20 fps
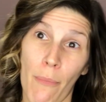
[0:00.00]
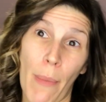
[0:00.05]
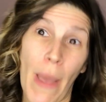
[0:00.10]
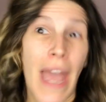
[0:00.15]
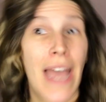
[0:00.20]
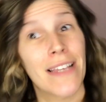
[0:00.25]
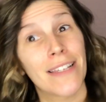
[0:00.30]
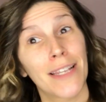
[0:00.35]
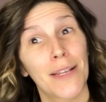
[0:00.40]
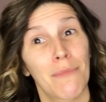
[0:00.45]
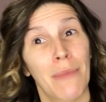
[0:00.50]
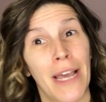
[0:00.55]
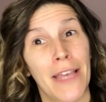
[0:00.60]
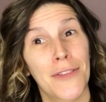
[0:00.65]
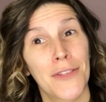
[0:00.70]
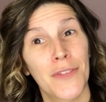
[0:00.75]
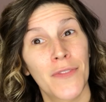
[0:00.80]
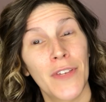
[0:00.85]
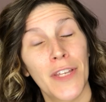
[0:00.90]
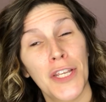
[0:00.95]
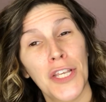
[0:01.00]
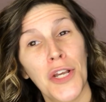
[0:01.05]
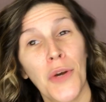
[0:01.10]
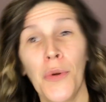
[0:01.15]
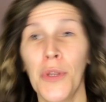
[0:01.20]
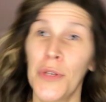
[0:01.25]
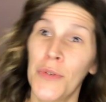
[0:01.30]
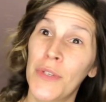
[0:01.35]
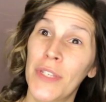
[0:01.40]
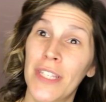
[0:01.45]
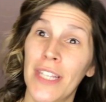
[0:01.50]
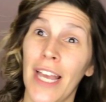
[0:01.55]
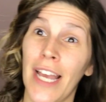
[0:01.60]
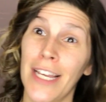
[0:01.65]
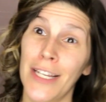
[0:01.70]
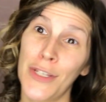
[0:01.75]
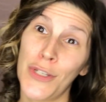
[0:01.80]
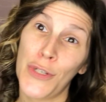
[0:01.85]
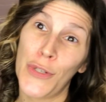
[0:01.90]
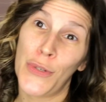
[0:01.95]
passing by this video and you
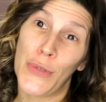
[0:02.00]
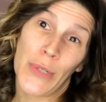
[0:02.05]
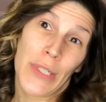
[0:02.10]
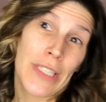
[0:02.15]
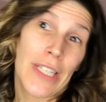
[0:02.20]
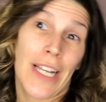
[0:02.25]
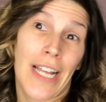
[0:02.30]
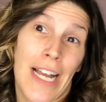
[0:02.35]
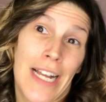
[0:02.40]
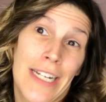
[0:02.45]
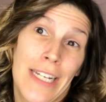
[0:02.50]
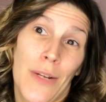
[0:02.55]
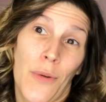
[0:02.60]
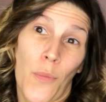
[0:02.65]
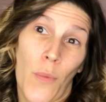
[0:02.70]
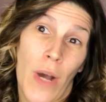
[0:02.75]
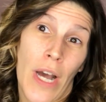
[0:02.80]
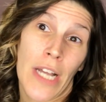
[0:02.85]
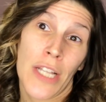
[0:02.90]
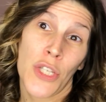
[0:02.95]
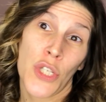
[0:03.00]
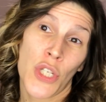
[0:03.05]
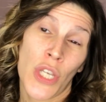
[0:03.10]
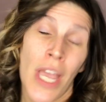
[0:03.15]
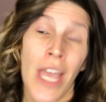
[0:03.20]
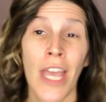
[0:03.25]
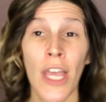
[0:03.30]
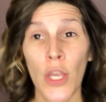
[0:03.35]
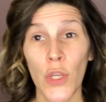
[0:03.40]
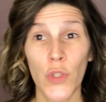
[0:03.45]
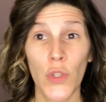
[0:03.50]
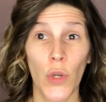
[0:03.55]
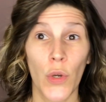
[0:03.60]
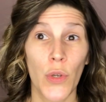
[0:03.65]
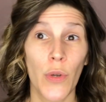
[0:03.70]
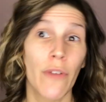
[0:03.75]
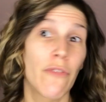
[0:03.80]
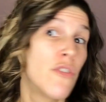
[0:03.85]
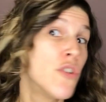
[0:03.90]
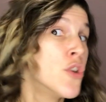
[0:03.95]
decide to click on it and watch, so
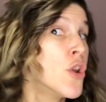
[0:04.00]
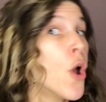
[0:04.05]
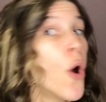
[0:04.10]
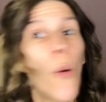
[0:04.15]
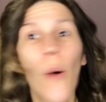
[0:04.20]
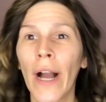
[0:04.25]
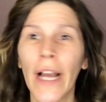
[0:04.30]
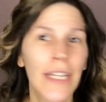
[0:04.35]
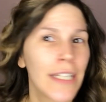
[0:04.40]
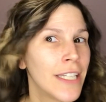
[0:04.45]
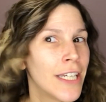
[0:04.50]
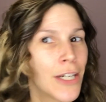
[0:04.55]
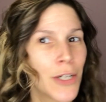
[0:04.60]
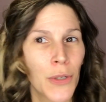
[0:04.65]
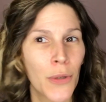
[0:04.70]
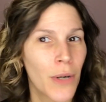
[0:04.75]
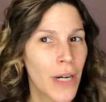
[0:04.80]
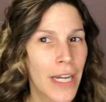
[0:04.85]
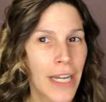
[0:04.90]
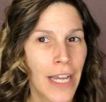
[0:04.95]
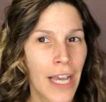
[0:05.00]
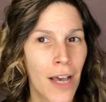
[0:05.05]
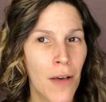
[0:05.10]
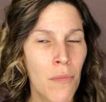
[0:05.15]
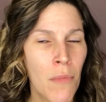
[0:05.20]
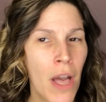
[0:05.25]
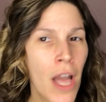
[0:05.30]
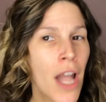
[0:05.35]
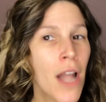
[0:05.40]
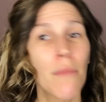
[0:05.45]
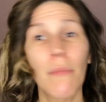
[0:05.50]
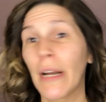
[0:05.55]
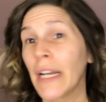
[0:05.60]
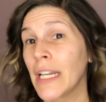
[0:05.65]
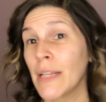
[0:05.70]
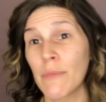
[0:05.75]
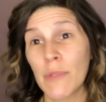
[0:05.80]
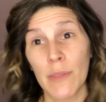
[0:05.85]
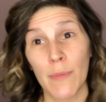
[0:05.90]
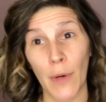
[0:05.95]
you have no idea who I am, my
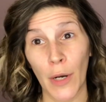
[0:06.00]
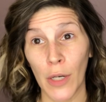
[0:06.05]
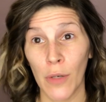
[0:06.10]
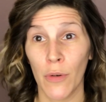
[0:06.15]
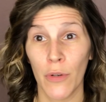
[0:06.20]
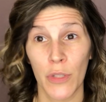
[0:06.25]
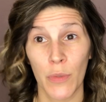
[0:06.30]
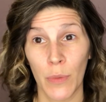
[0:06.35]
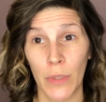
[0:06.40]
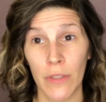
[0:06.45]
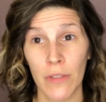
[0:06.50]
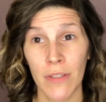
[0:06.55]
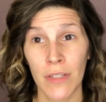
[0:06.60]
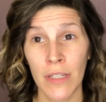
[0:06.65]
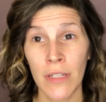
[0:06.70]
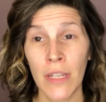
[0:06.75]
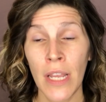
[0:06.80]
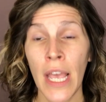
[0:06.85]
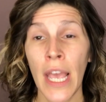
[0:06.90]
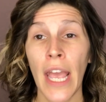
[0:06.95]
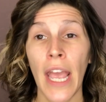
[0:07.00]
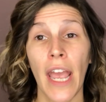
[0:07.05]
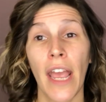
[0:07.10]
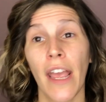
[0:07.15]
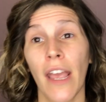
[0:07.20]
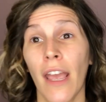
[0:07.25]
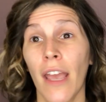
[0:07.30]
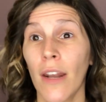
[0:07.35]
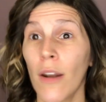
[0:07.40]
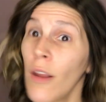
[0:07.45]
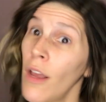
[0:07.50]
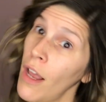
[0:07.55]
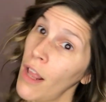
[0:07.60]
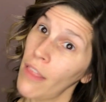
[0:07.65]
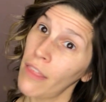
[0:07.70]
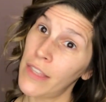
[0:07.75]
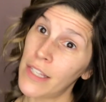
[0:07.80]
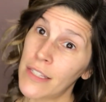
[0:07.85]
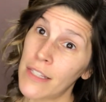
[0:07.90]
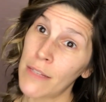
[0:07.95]
name is Mary Rose Wilson and
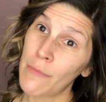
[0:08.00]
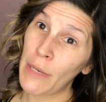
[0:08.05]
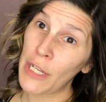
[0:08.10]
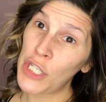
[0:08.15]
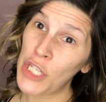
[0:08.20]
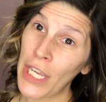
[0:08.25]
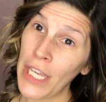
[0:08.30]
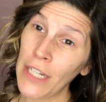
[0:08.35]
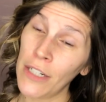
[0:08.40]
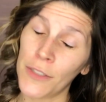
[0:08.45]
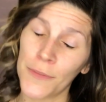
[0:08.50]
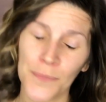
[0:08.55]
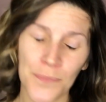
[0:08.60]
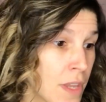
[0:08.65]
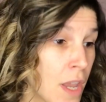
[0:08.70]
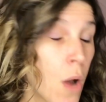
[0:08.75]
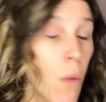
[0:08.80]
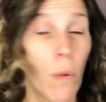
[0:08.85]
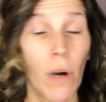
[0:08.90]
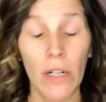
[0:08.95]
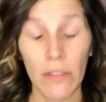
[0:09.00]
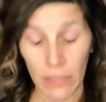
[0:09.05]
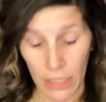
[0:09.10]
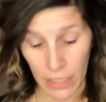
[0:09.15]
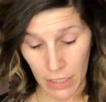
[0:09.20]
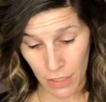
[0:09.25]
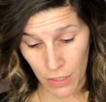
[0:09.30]
this is my channel. Well,